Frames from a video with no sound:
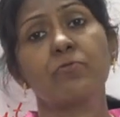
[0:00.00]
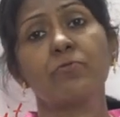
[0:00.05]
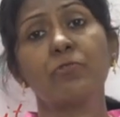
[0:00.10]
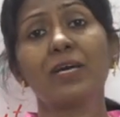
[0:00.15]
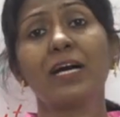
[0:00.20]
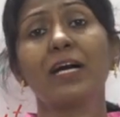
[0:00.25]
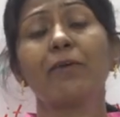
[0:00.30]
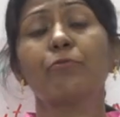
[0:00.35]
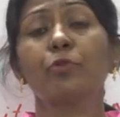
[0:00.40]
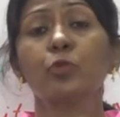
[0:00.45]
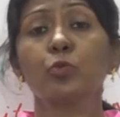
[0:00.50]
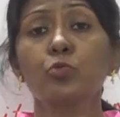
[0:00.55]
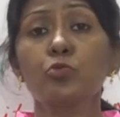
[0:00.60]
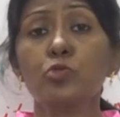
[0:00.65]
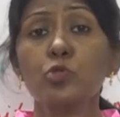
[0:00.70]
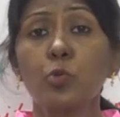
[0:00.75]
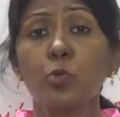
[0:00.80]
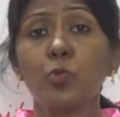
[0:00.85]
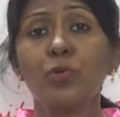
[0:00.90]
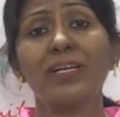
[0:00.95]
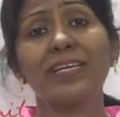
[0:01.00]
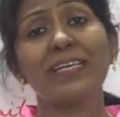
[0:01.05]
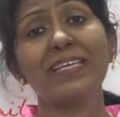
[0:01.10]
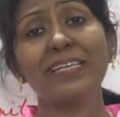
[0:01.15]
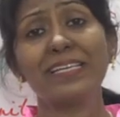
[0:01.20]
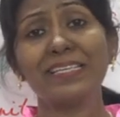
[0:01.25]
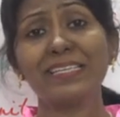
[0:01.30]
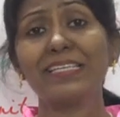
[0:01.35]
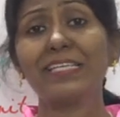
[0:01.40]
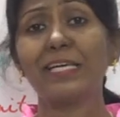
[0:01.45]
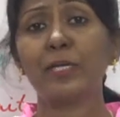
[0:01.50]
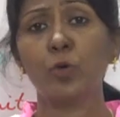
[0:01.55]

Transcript: We have to use only in